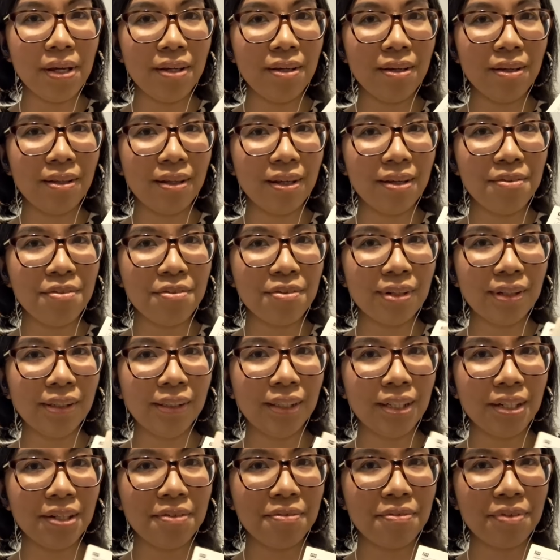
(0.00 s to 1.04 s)
an
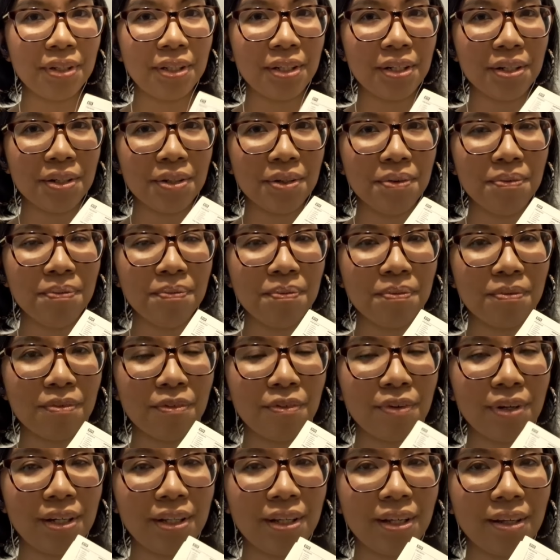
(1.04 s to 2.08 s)
interesting video
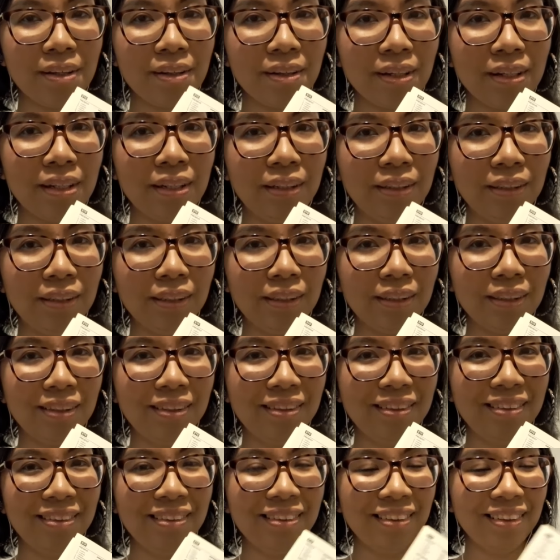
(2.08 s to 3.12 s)
reading these.
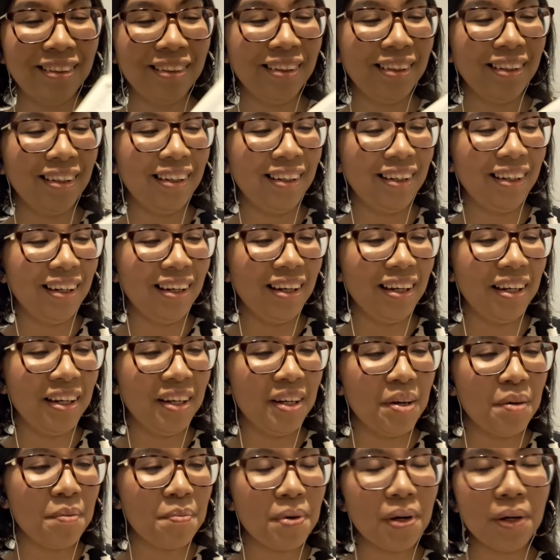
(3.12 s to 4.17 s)

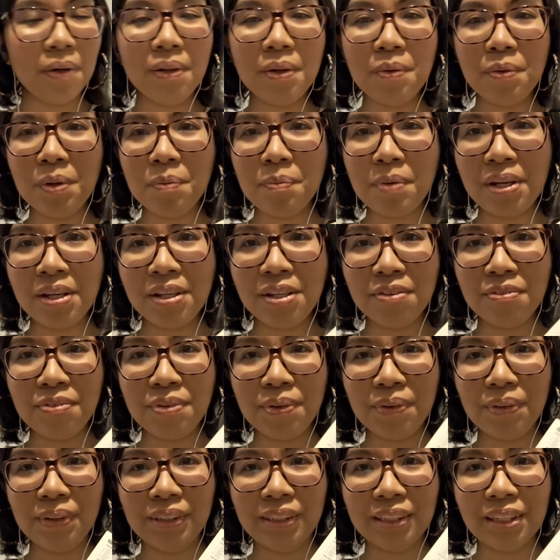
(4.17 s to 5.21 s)
Probably will make you fall
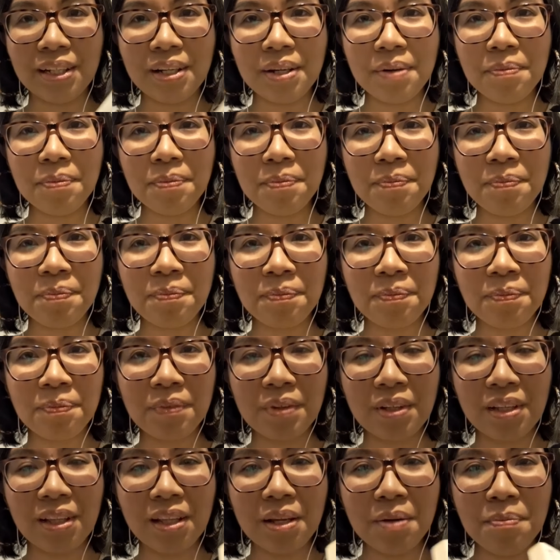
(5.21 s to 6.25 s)
asleep.
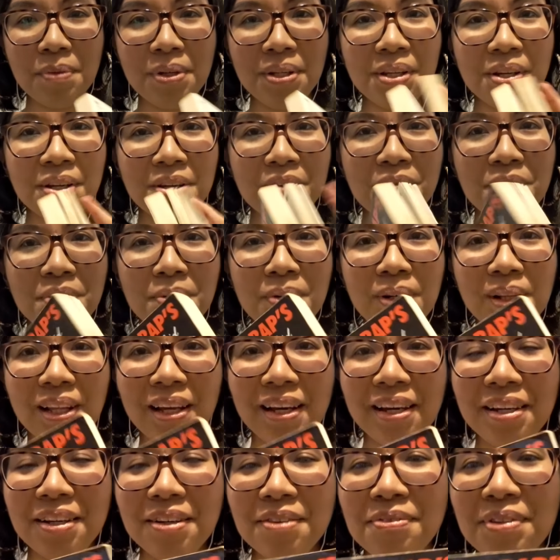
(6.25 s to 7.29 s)
Let me know if you would
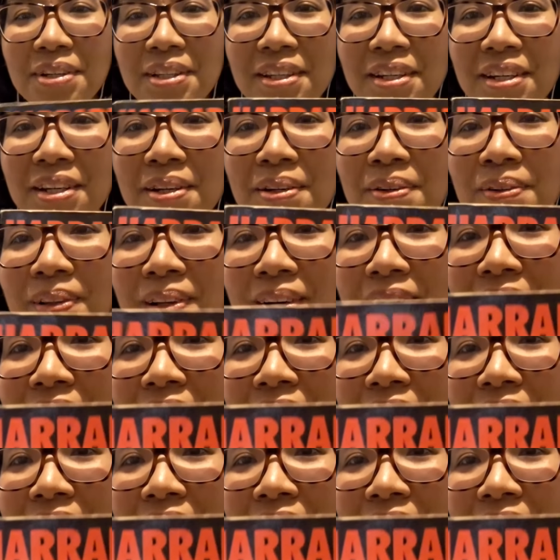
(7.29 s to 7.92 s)
like a video like